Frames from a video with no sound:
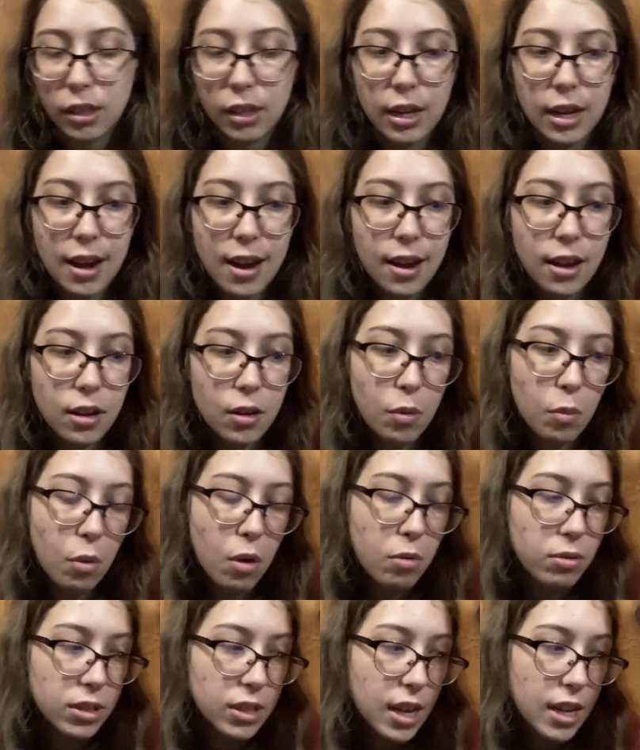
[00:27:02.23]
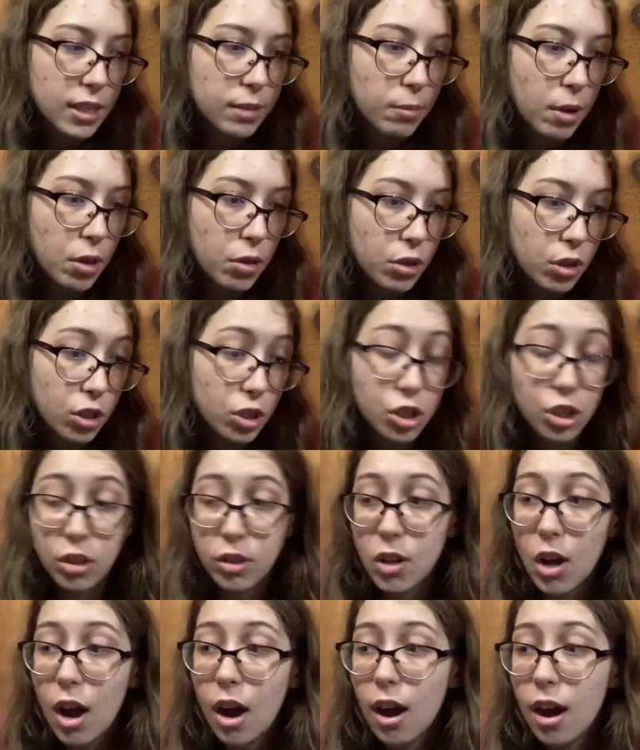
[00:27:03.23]
in what was last month,
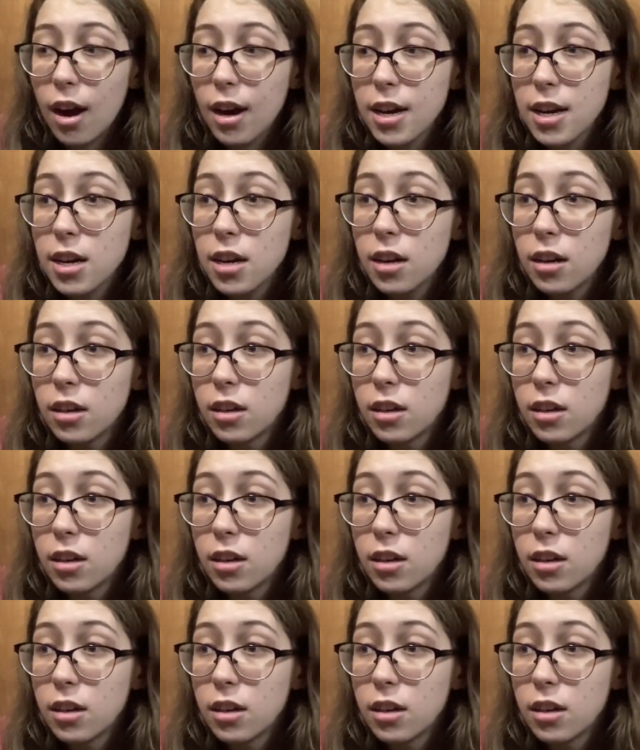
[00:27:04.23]
July,